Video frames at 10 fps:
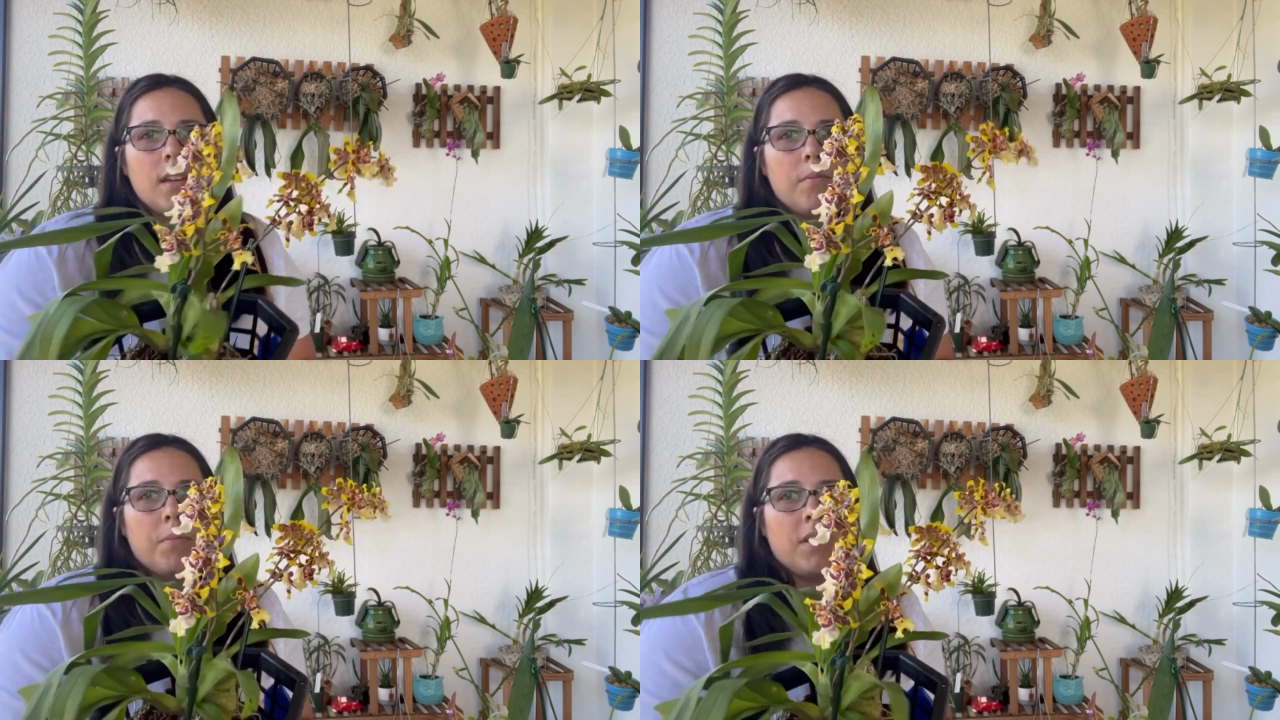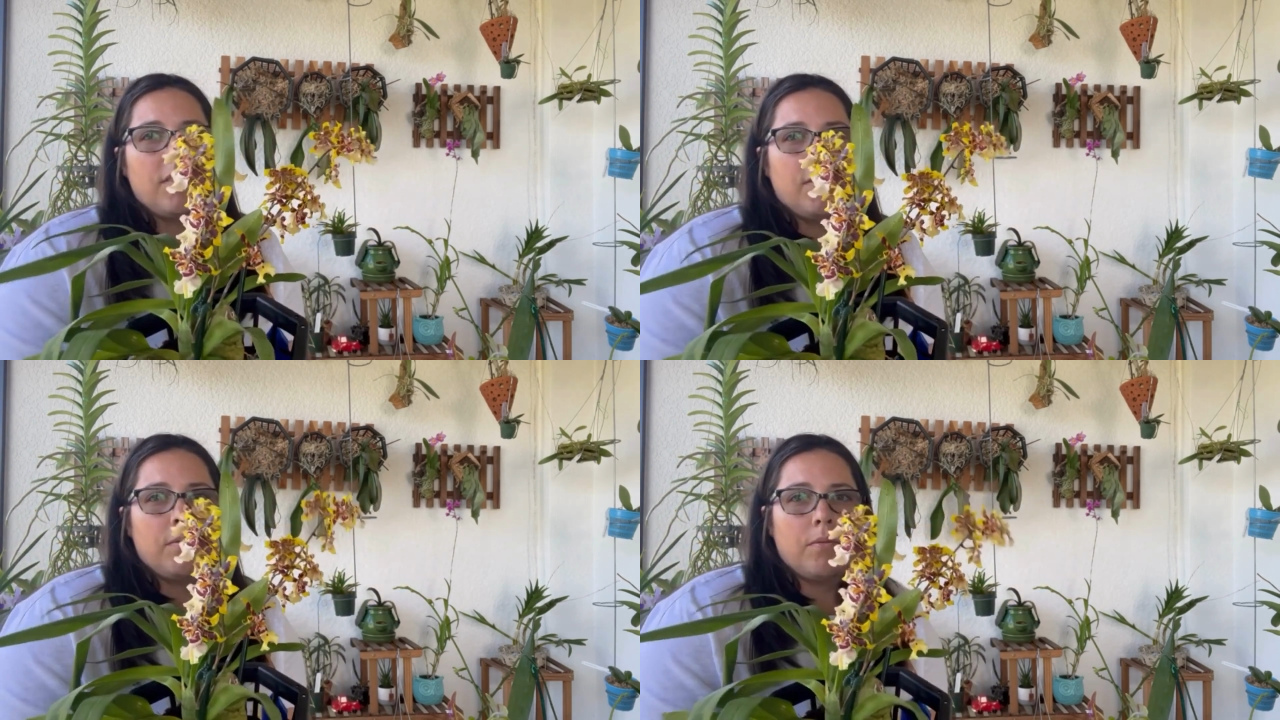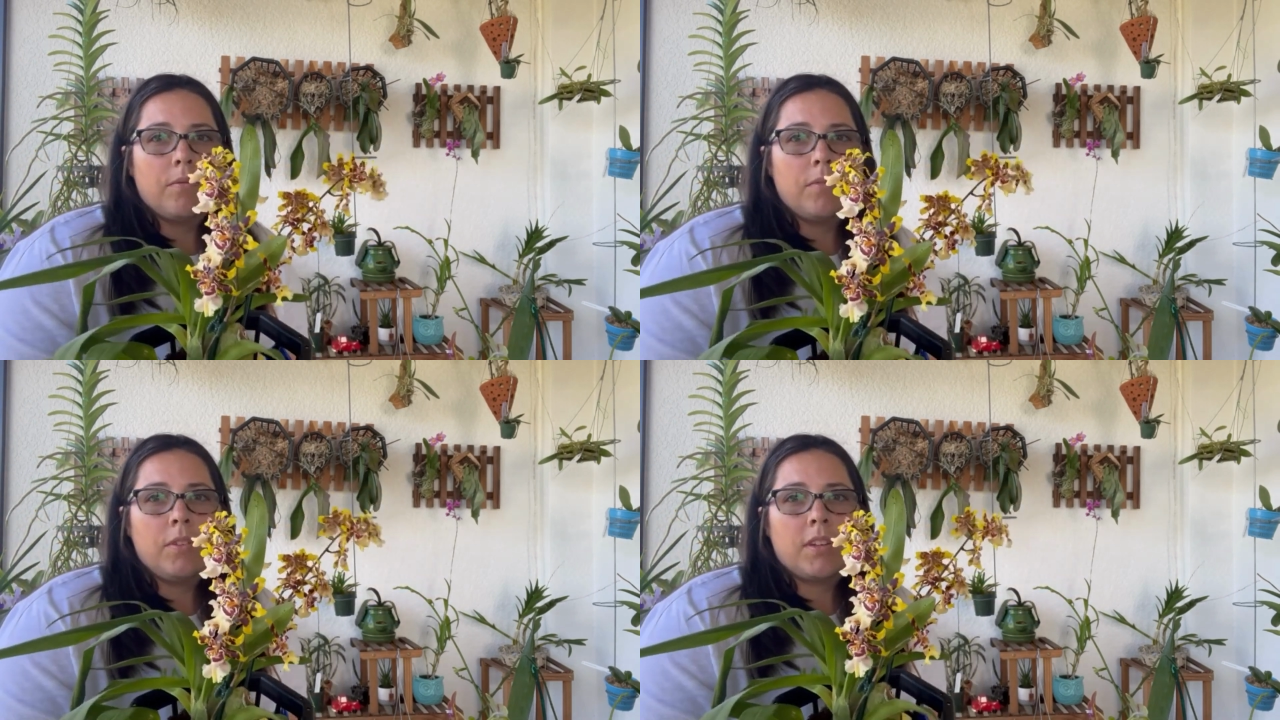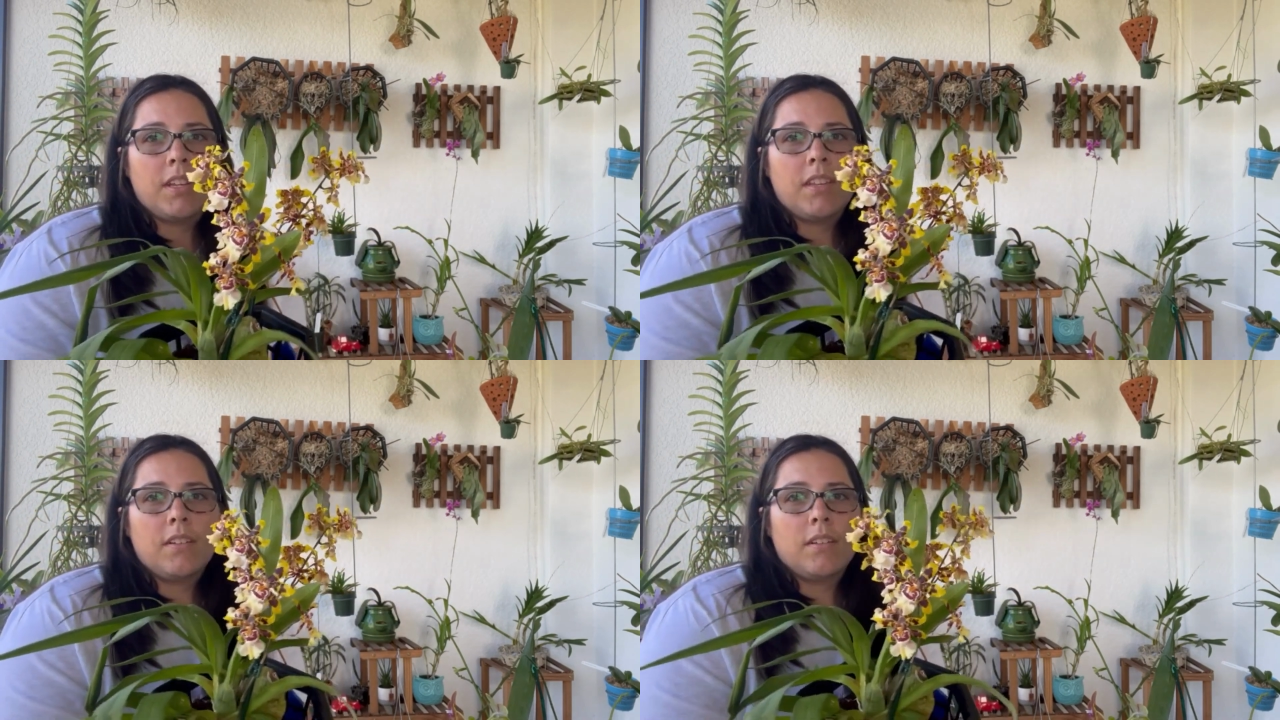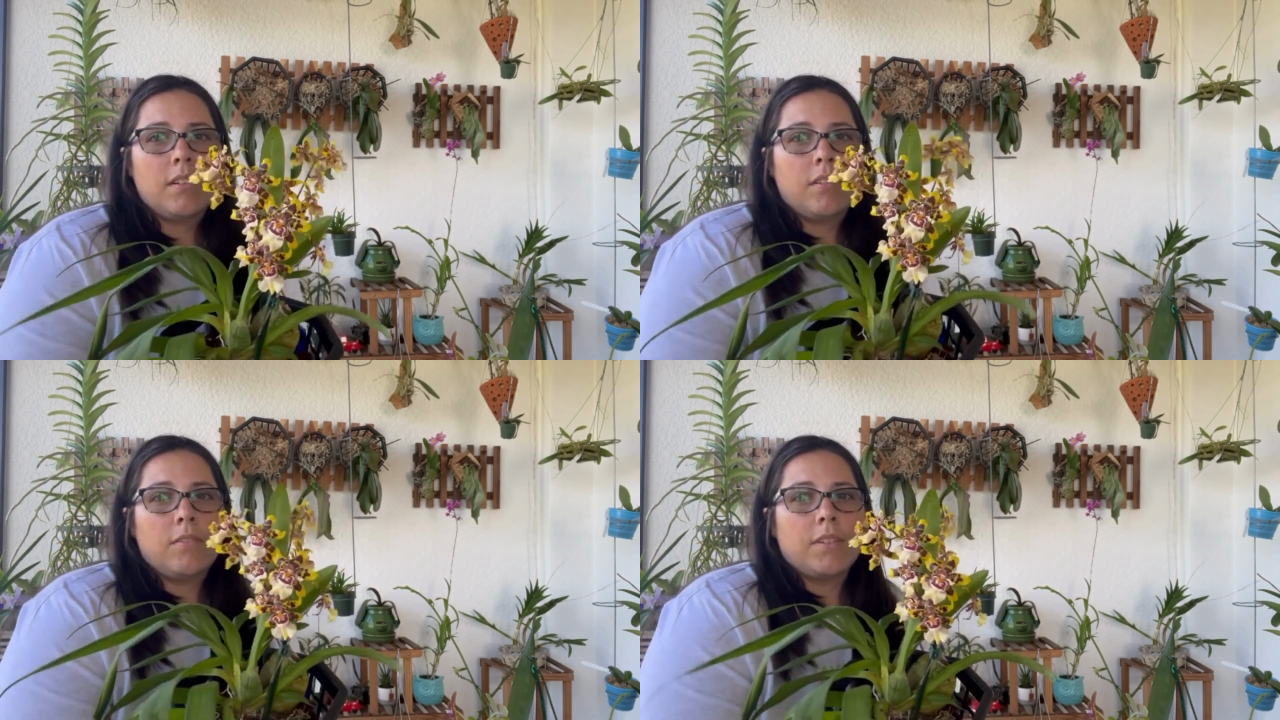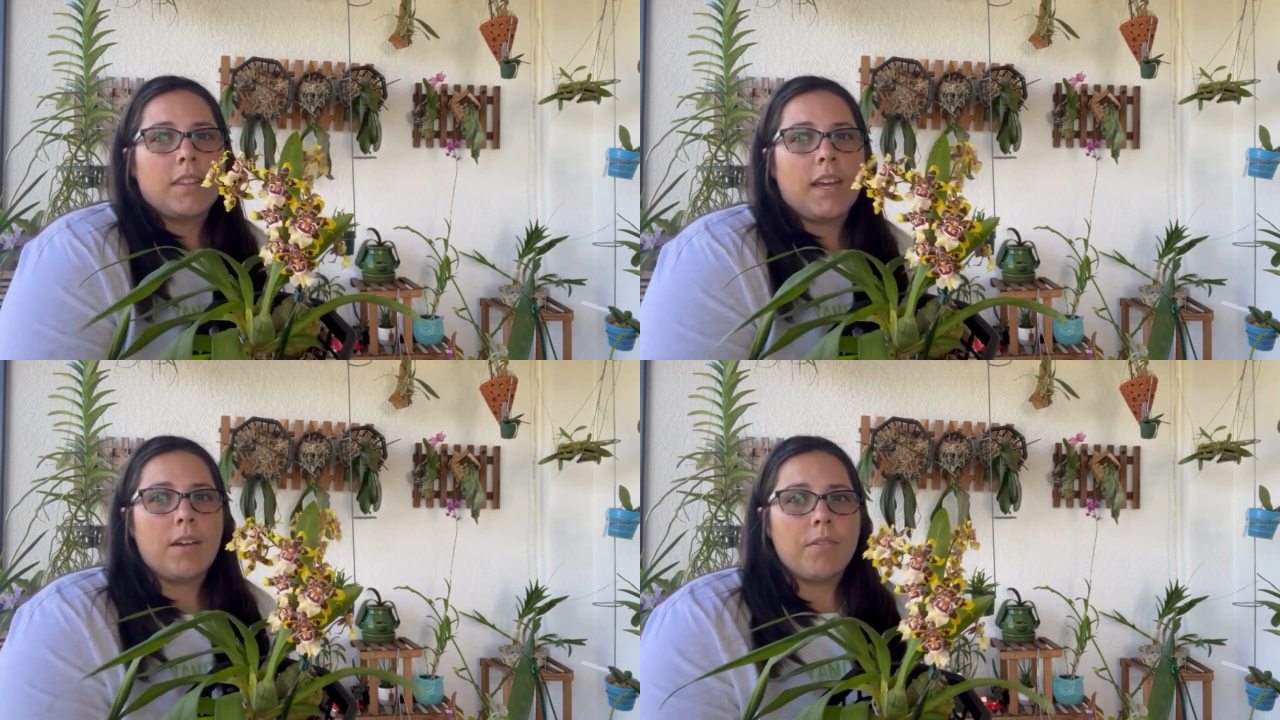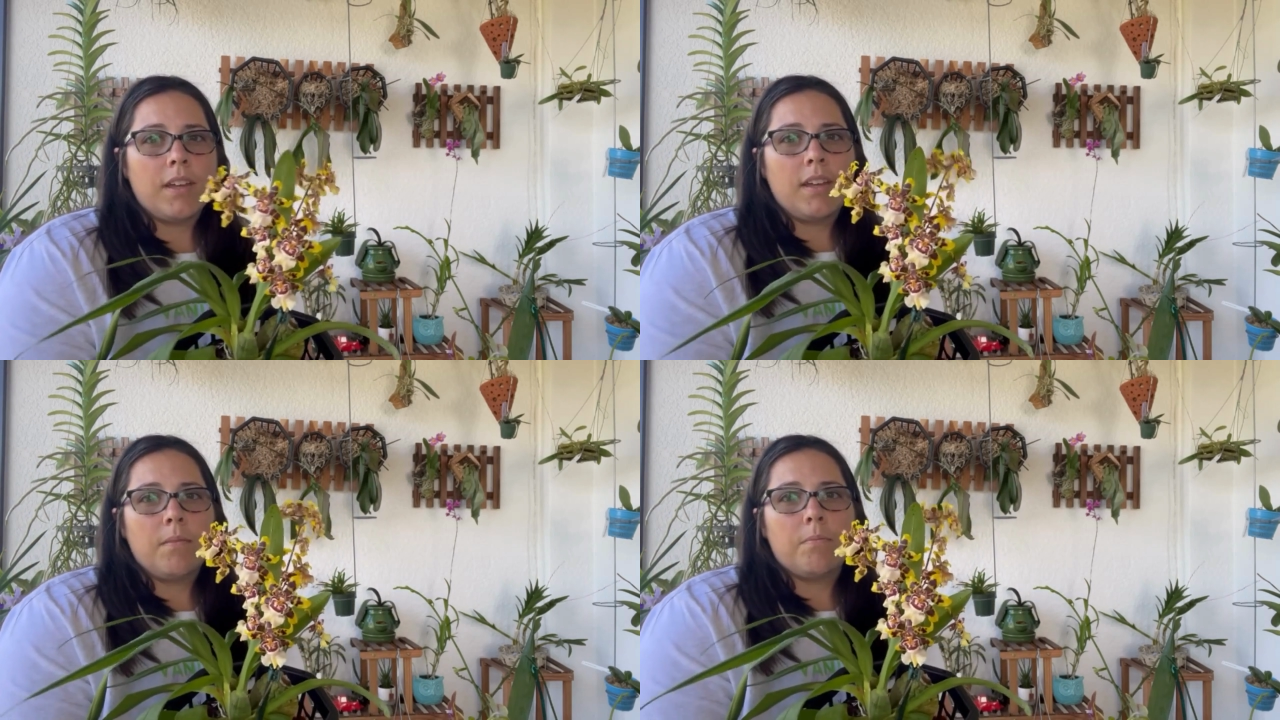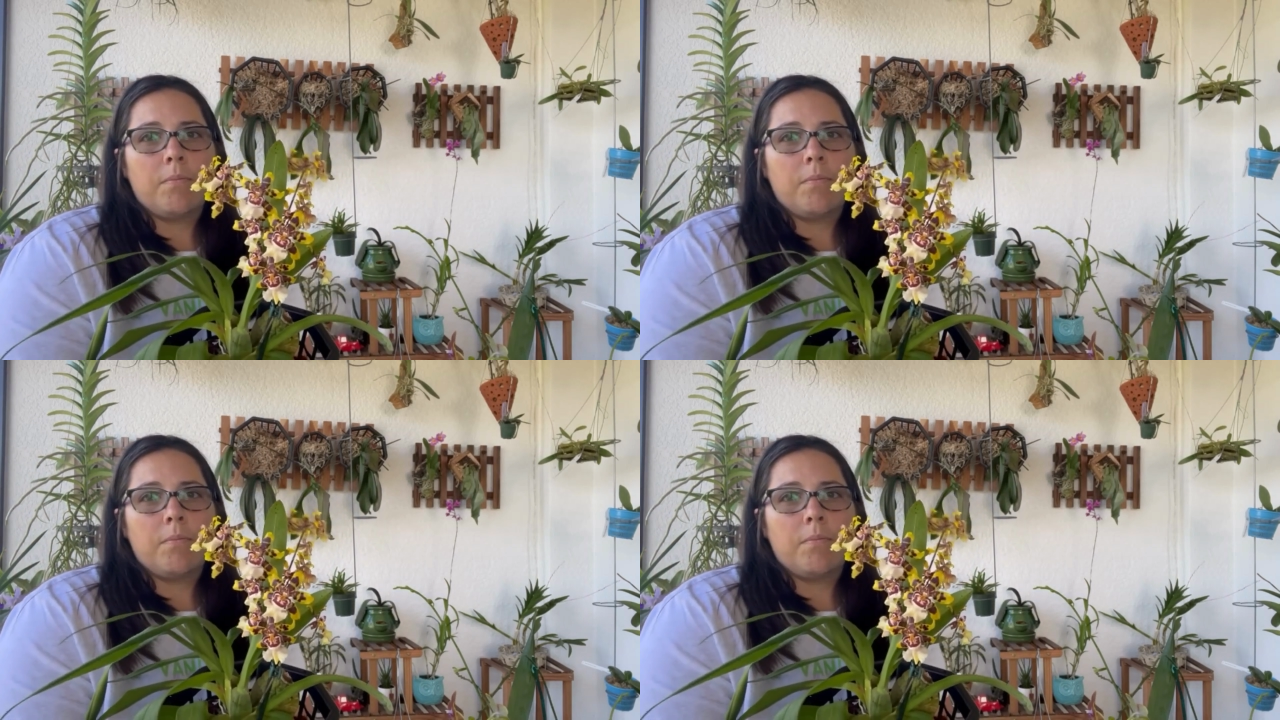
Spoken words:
But if you can either do it that way,